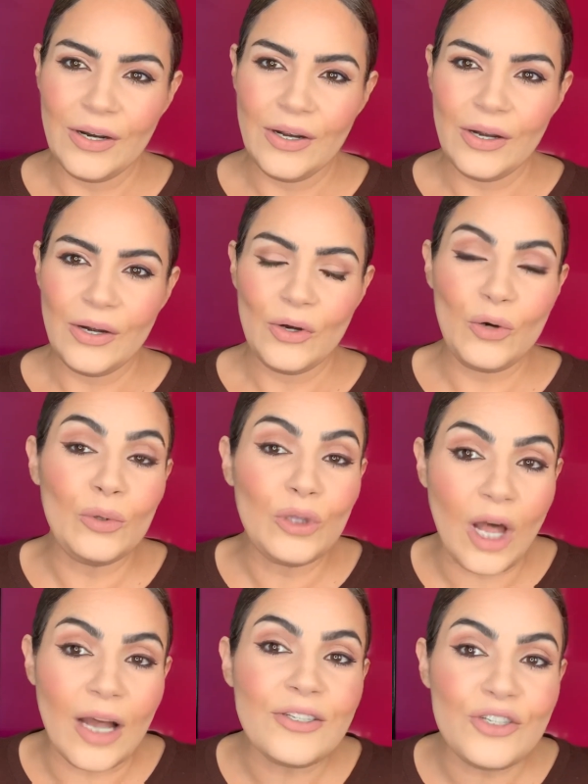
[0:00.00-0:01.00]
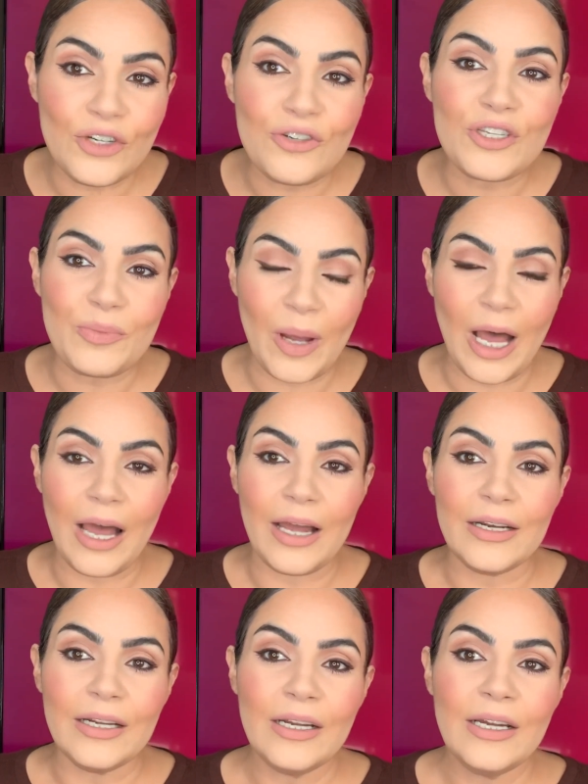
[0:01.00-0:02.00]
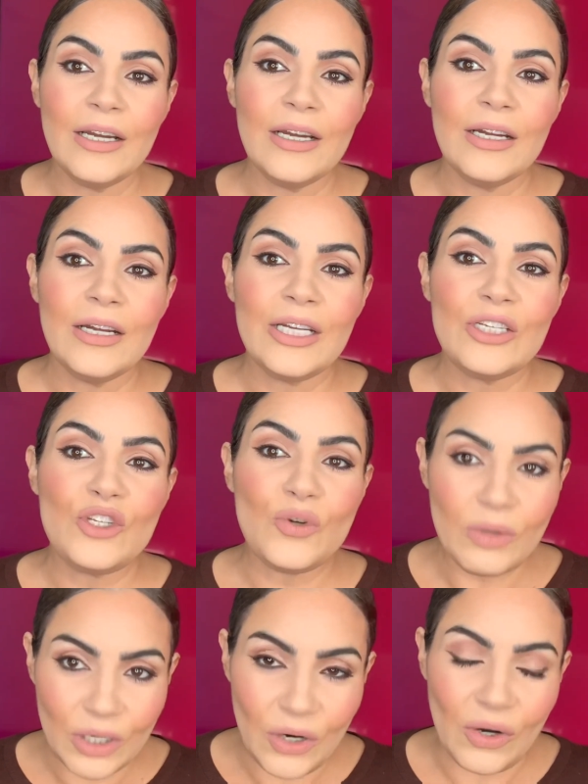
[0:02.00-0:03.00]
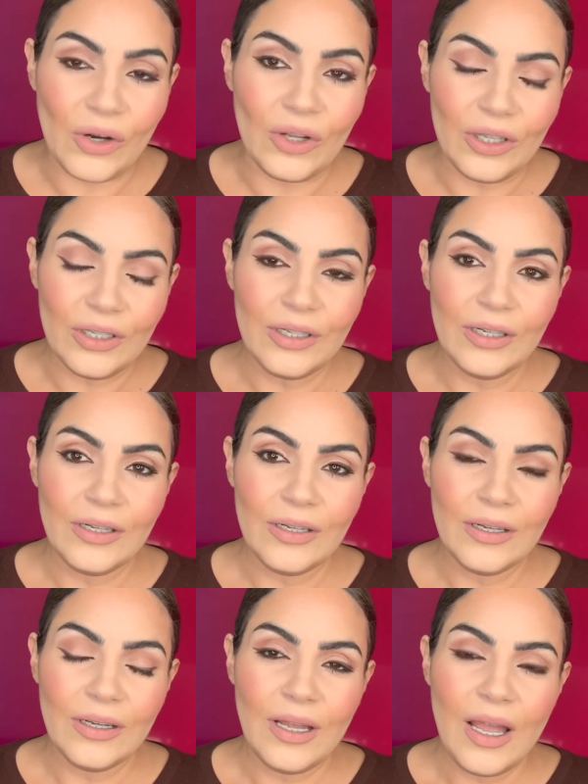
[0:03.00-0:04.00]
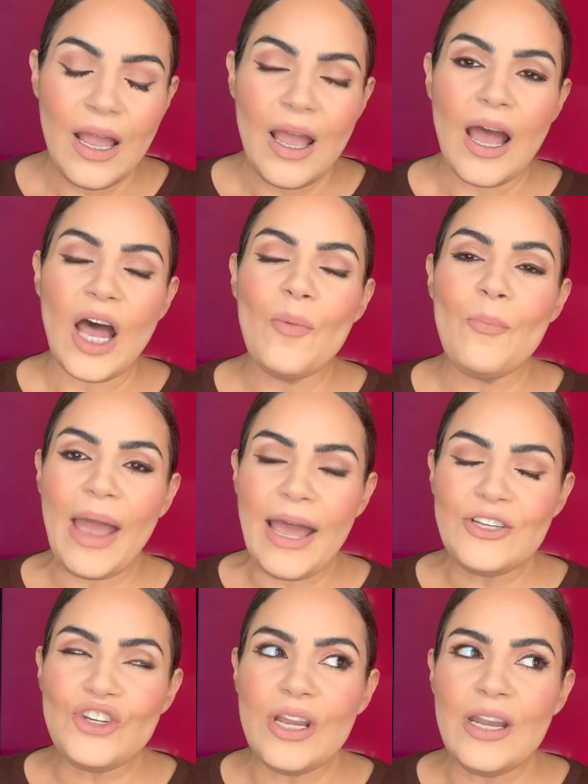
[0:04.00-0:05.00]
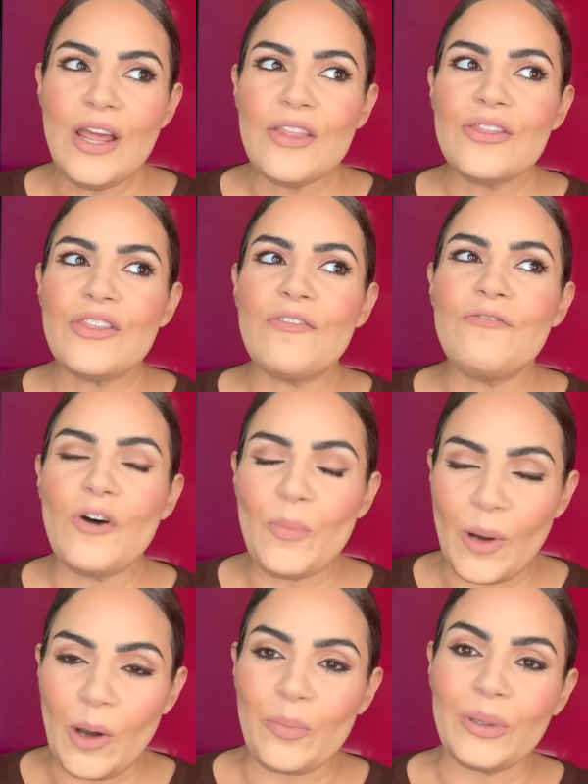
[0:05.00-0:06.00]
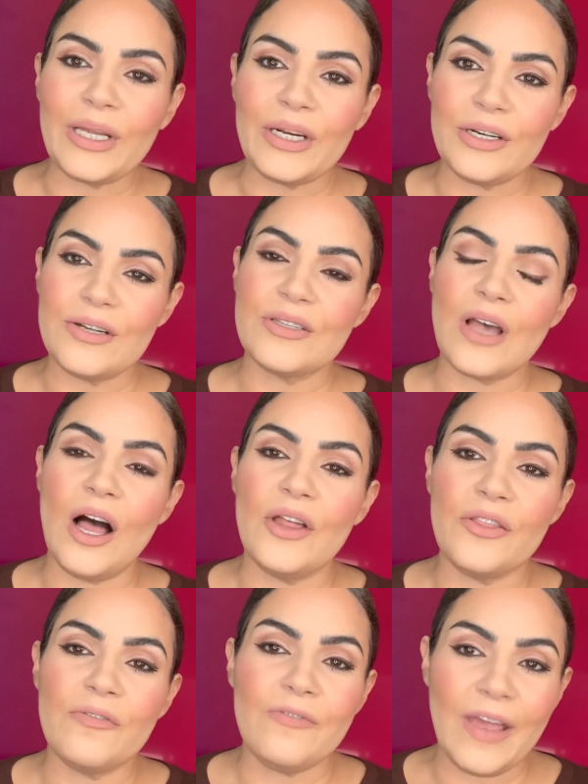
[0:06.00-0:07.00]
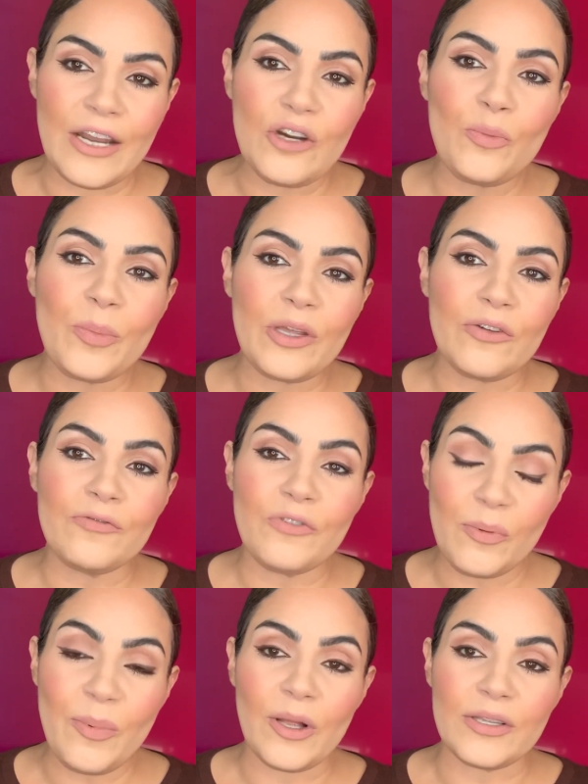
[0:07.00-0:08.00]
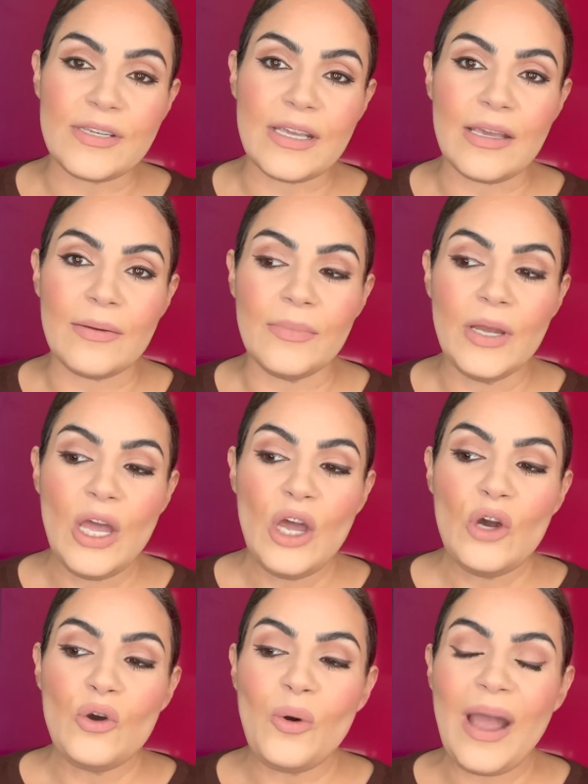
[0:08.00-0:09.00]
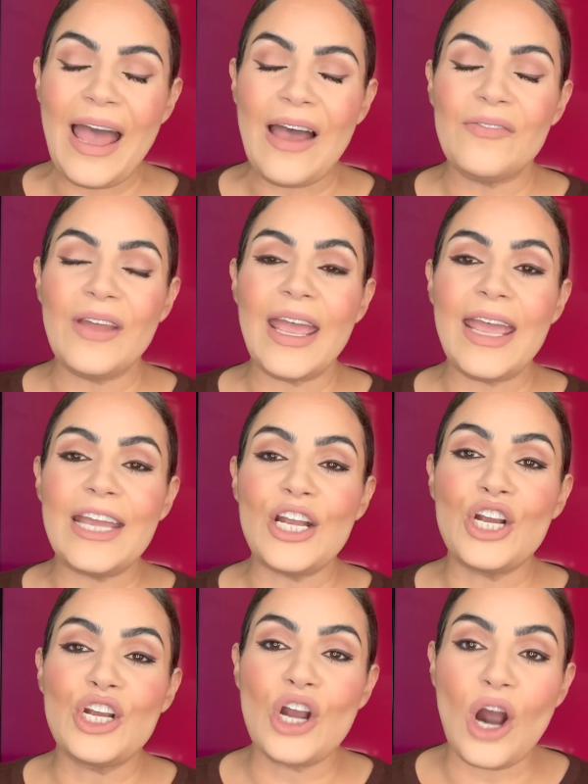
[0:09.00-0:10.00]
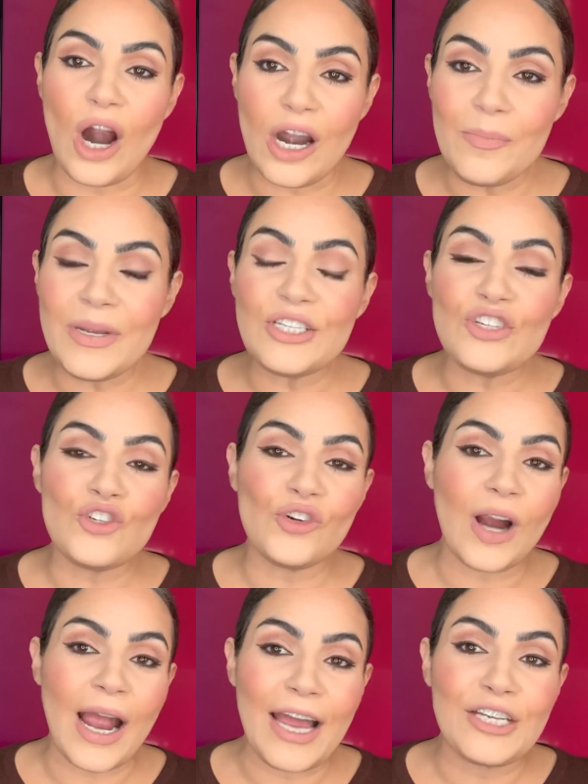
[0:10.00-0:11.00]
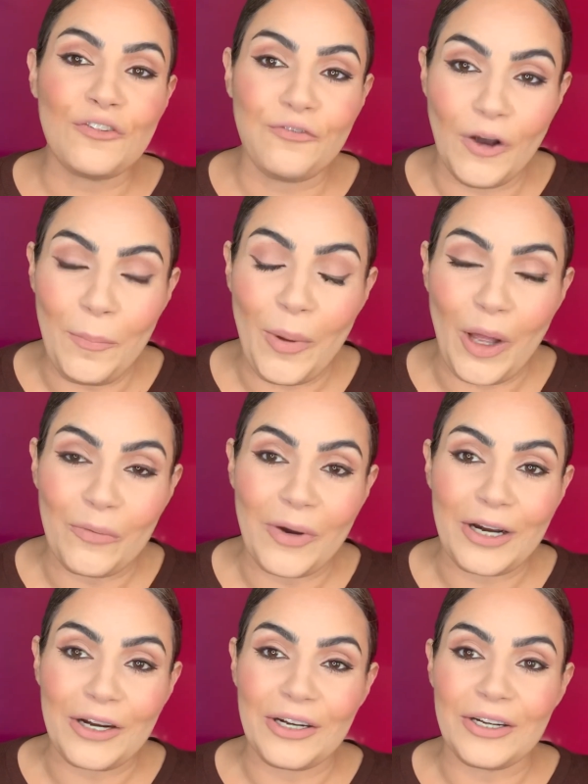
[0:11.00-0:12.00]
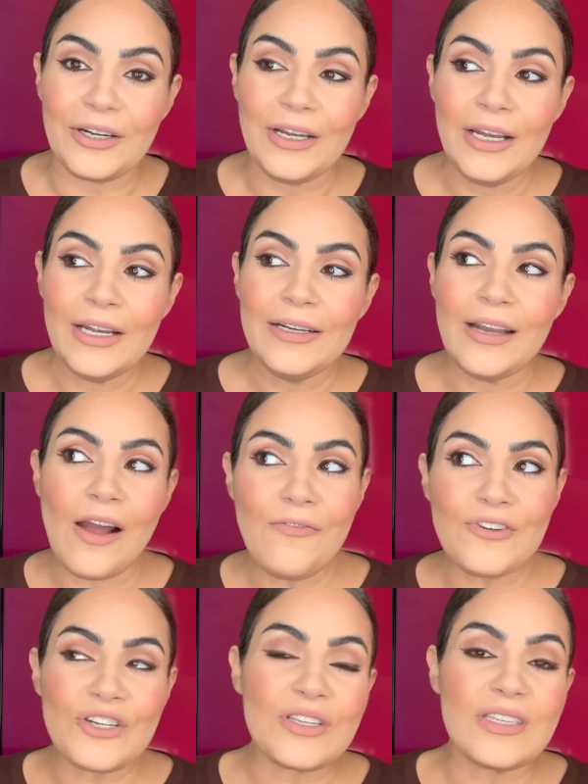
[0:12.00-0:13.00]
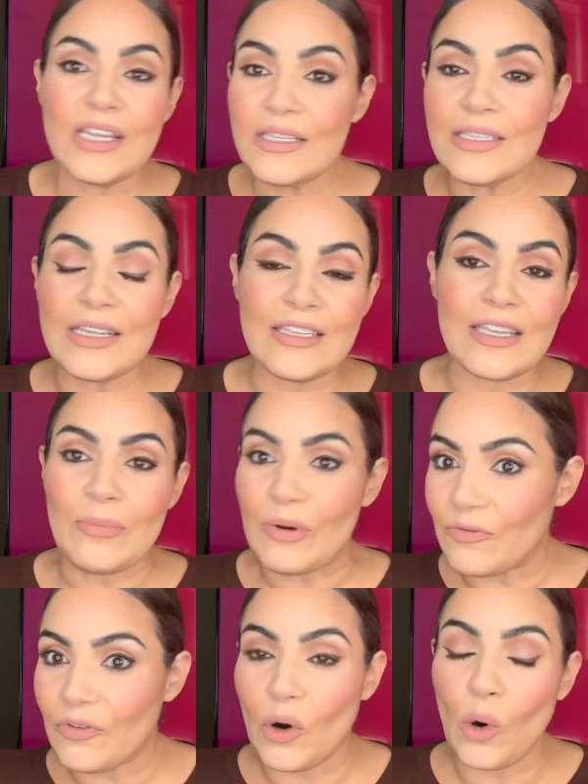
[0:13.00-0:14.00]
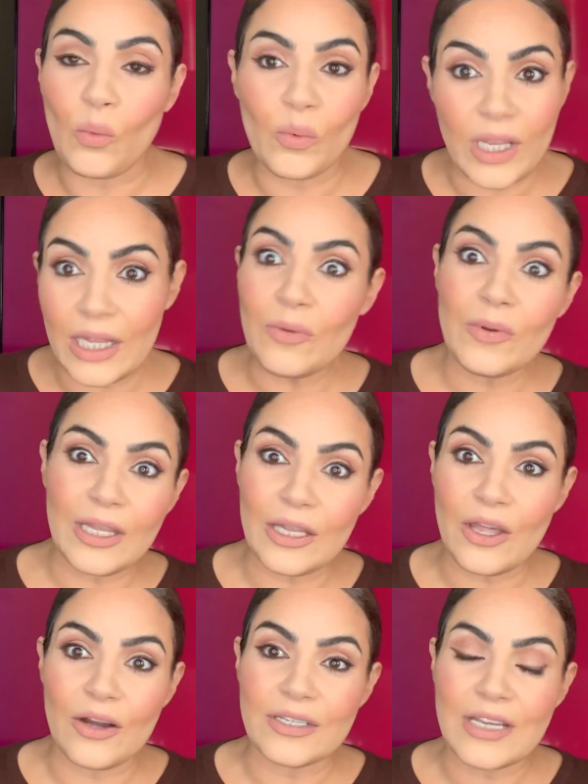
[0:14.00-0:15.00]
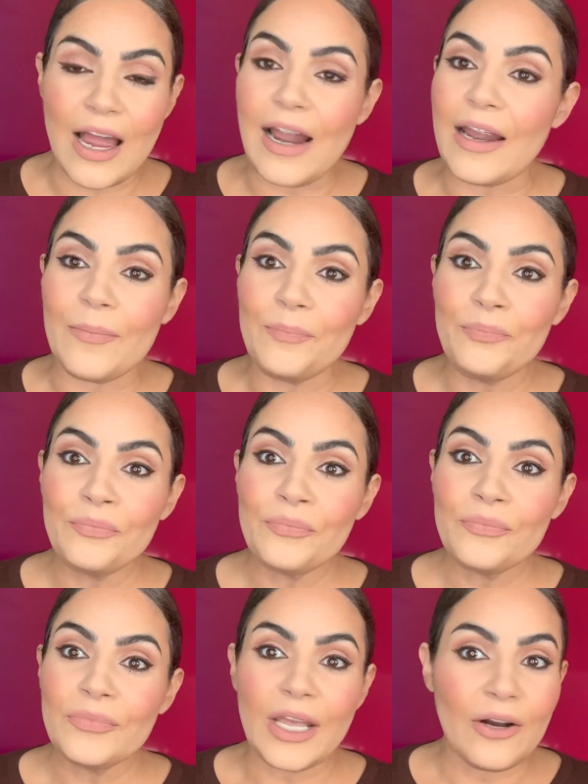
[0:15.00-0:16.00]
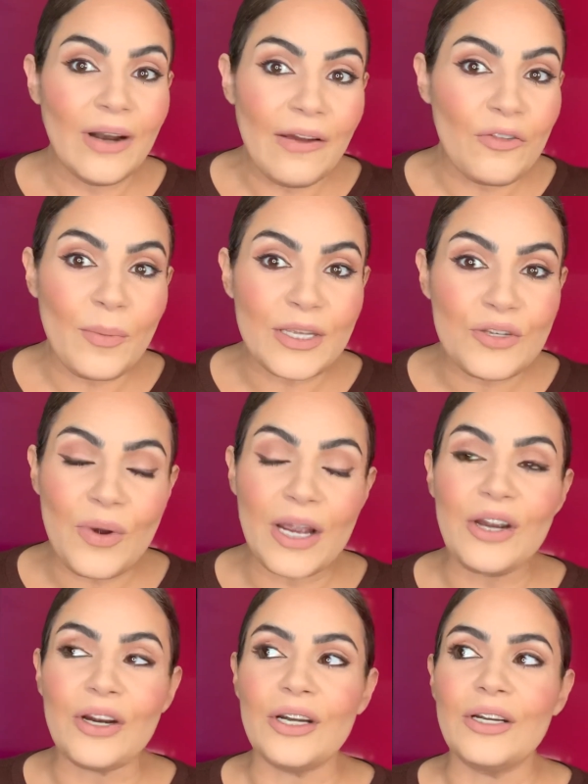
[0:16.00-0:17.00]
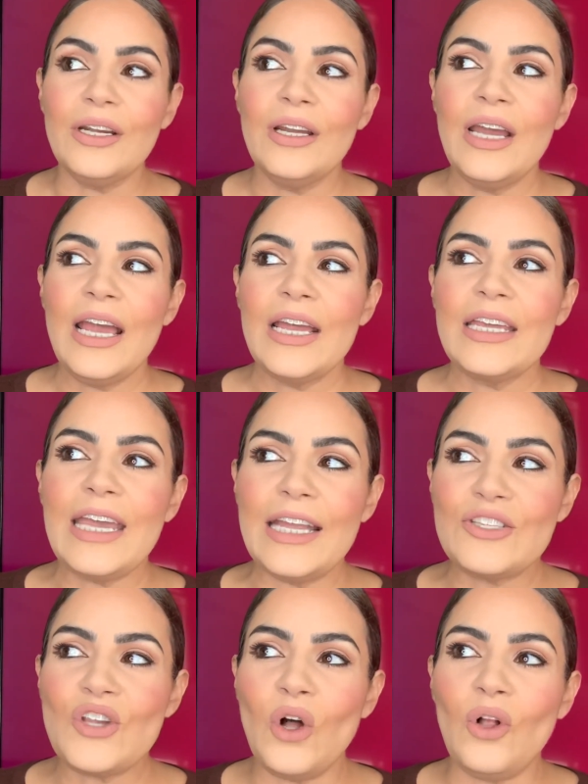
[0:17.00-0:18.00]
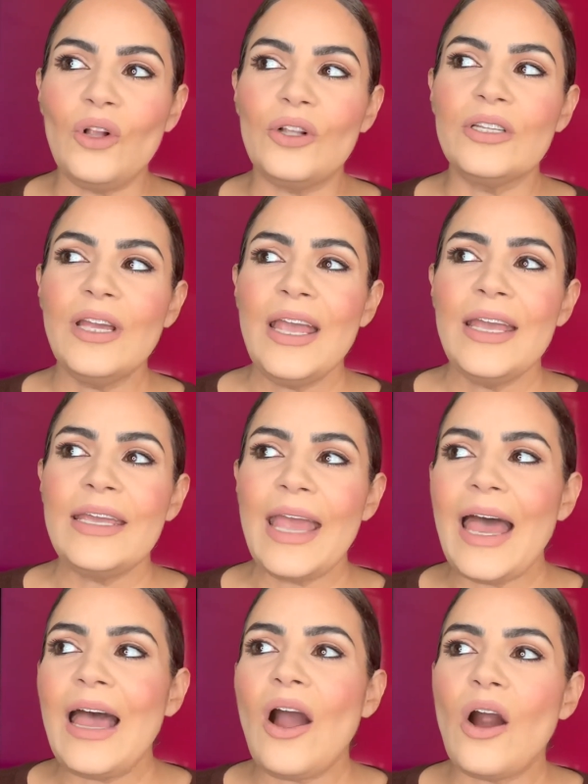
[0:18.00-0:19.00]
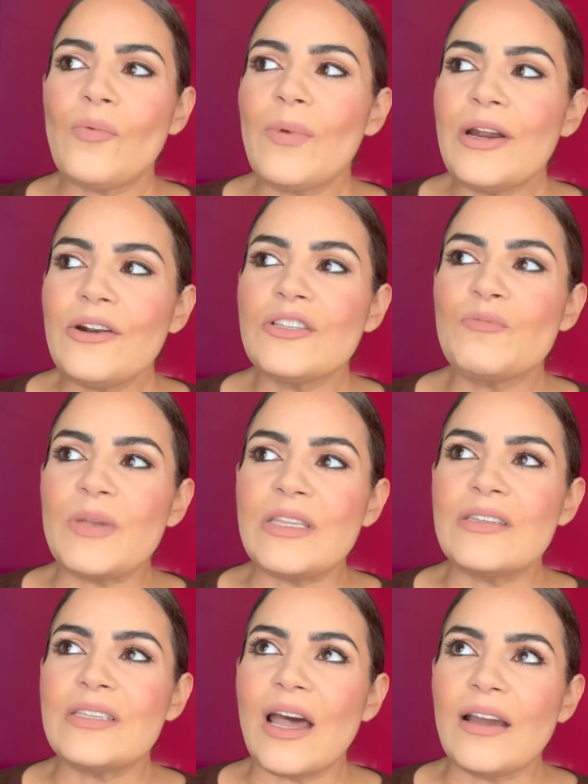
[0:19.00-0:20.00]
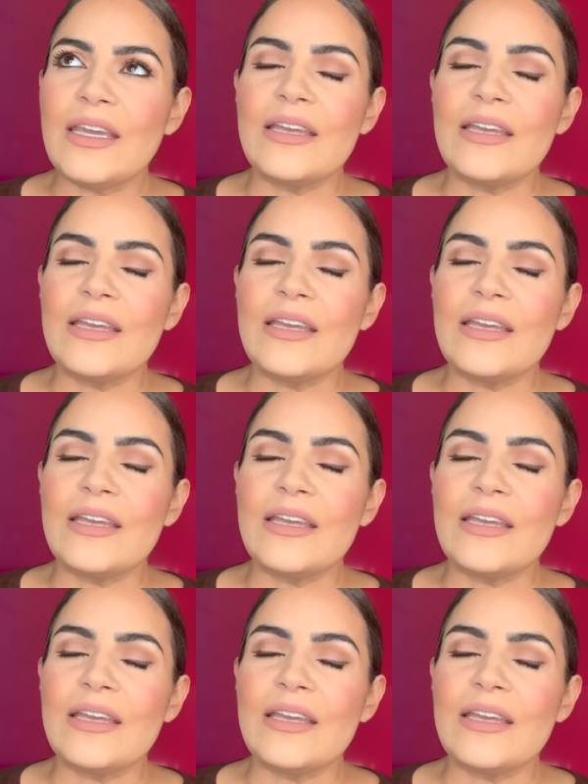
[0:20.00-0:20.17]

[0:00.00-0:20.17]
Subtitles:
who lost your spot to a girl. Imagine the football players on the Vanderbilt football team who have a garbage trash football record, not for just this season, but for a really, really long time. They don't have the best record. Get told, yeah, our record's been sucking